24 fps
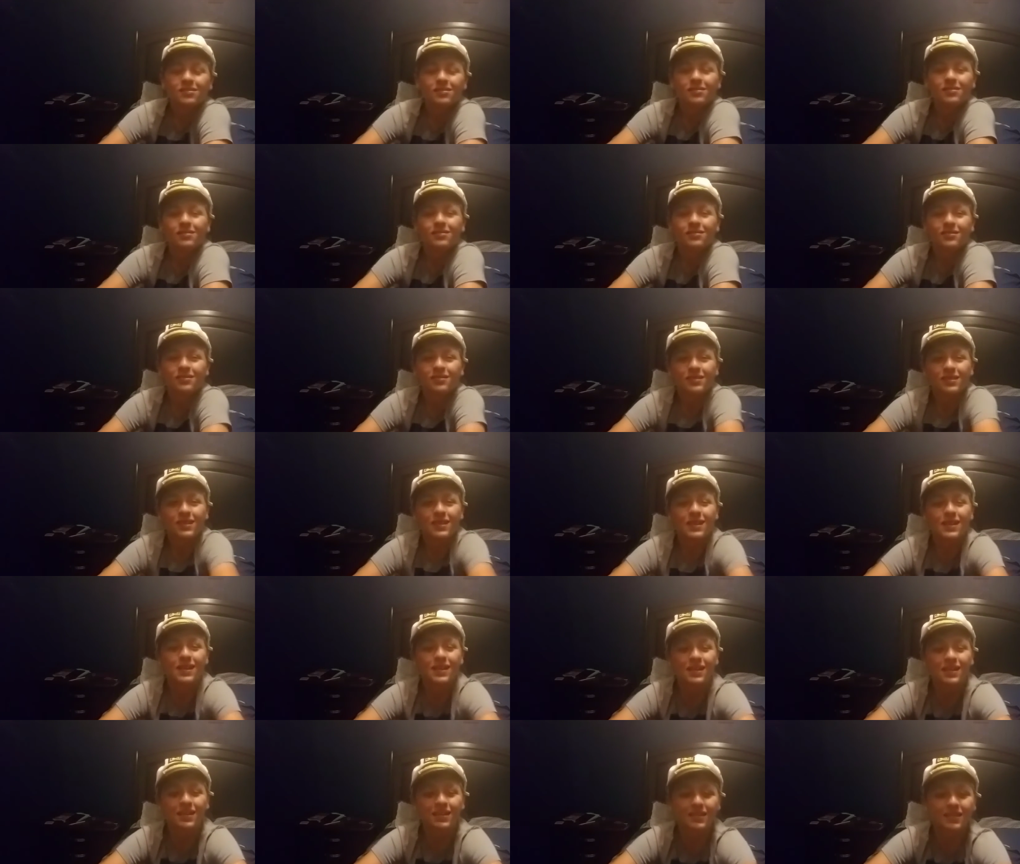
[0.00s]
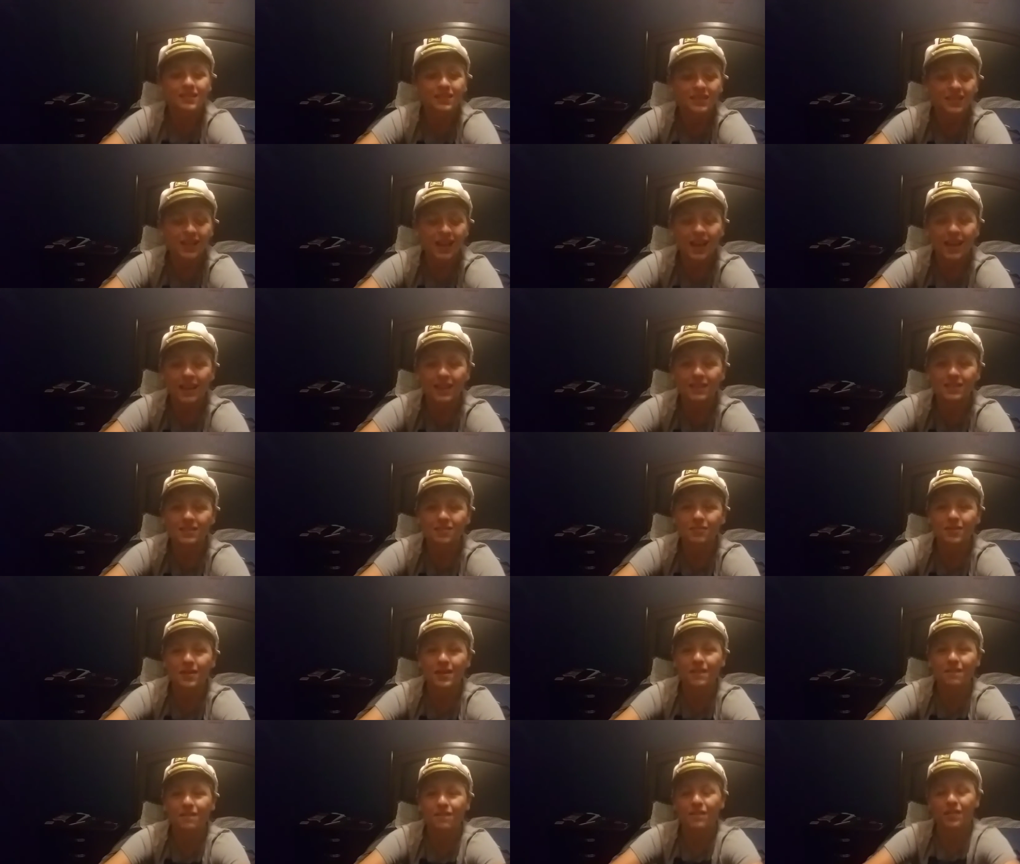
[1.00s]
Oh, it's a
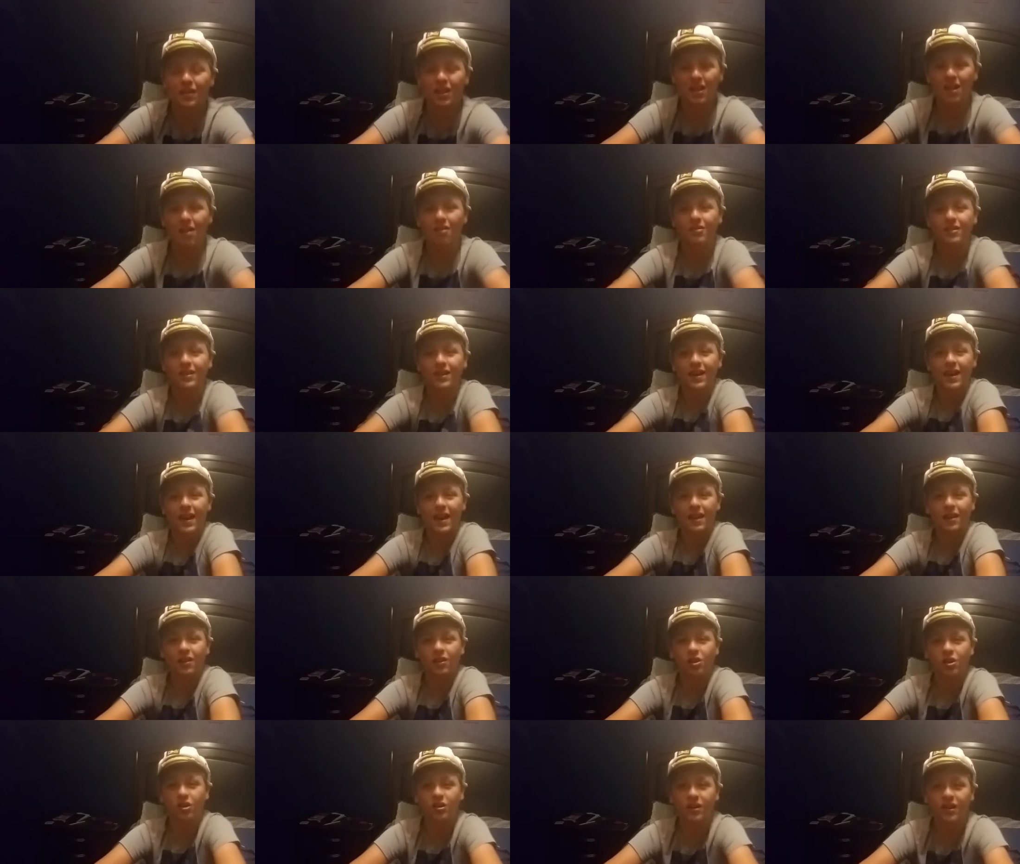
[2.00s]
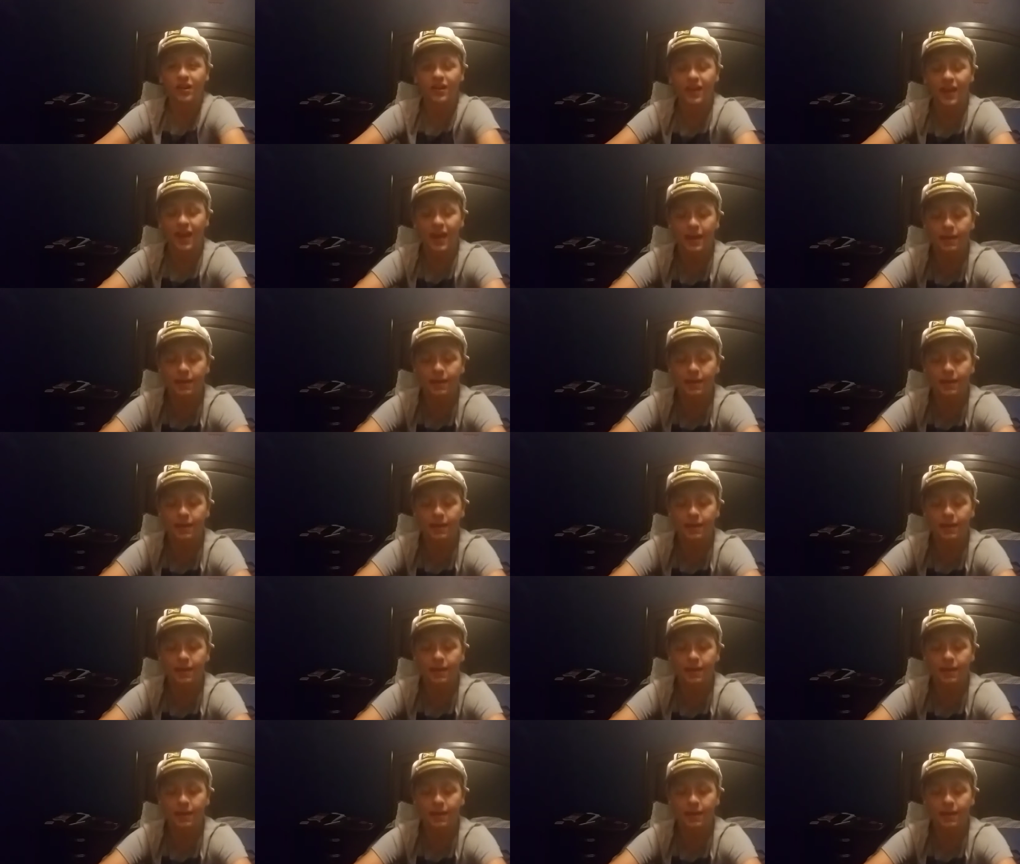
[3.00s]
way to fill out the catalog of